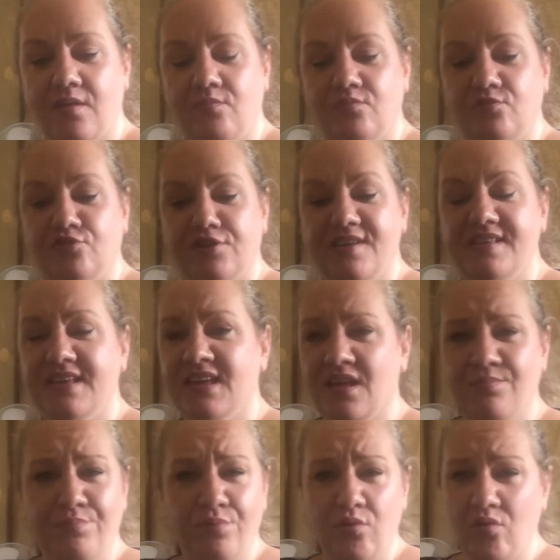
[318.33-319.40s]
Tracy
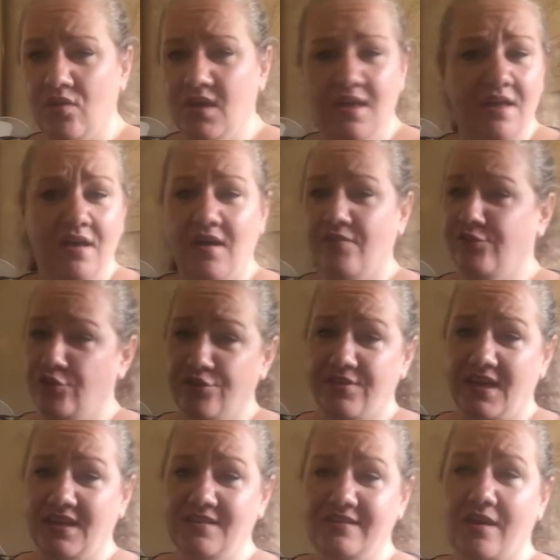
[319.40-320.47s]
had put a few
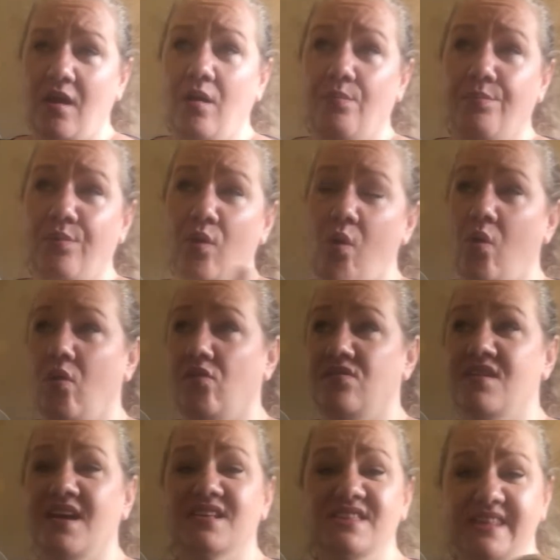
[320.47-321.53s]
things up on
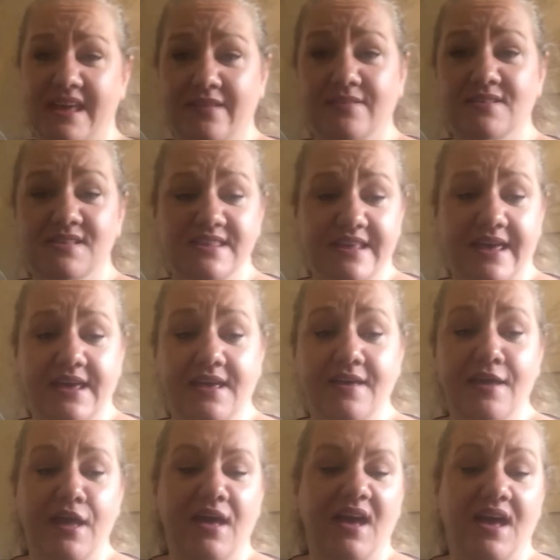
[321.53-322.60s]
a selling site,
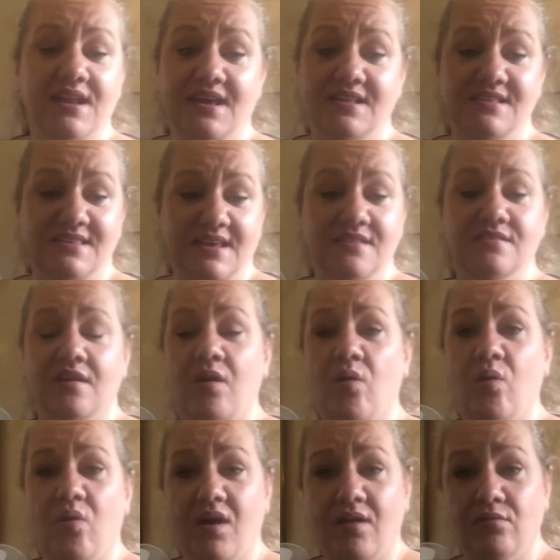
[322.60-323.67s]
and I'd said to her,
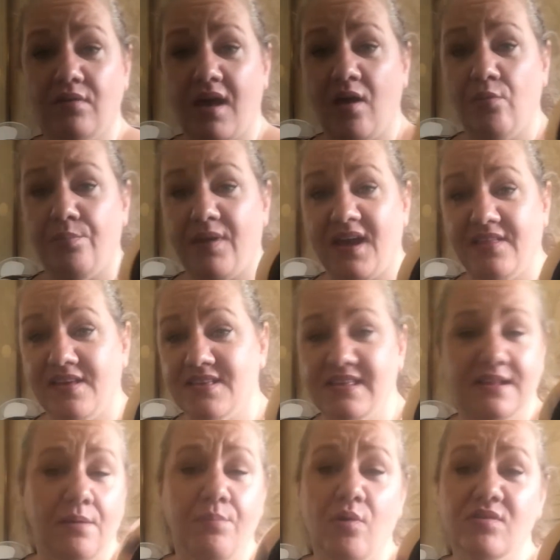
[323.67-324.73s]
"Oh, I'll buy this."
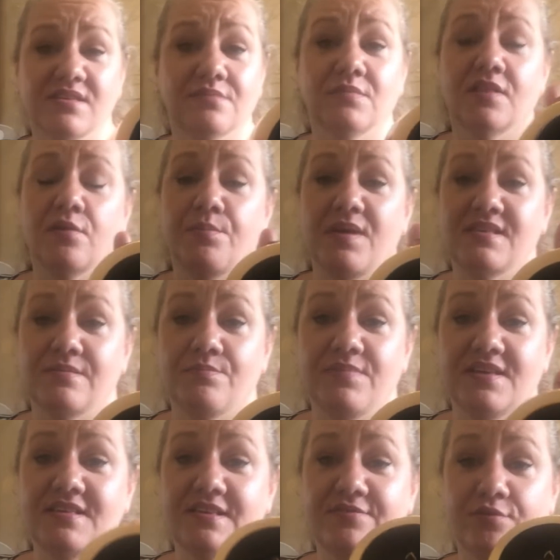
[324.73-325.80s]
And I bought some other bits and
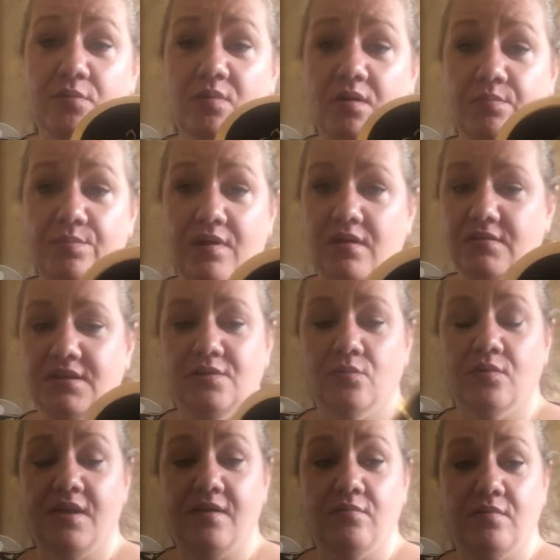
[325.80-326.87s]
pieces from her, but you
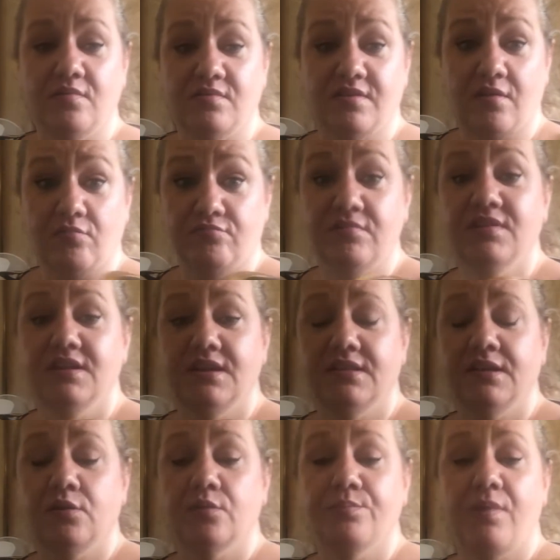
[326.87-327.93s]
know, it was a really, really
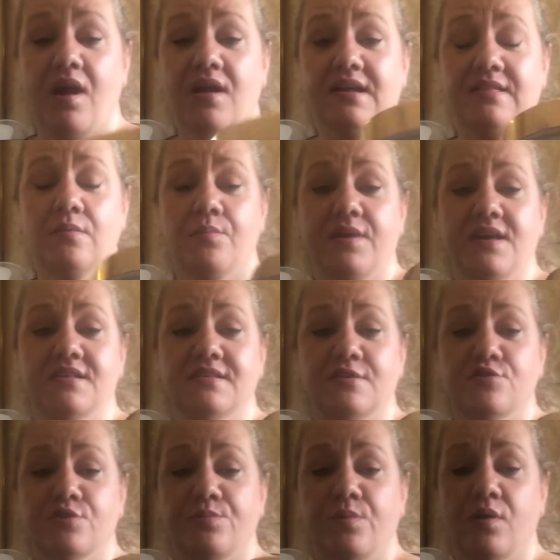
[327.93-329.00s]
good bargain, the price that
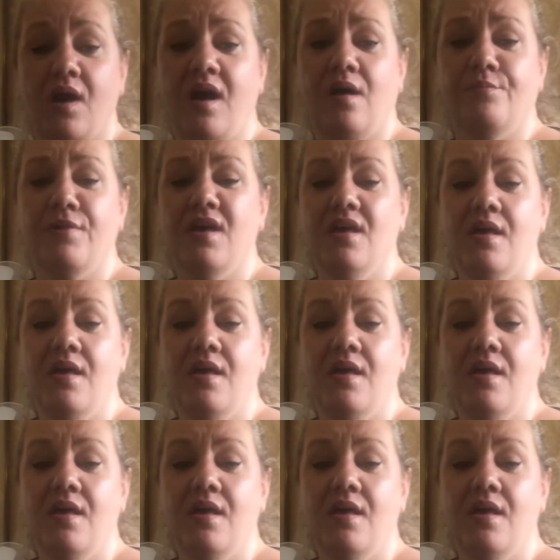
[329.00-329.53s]
she put up.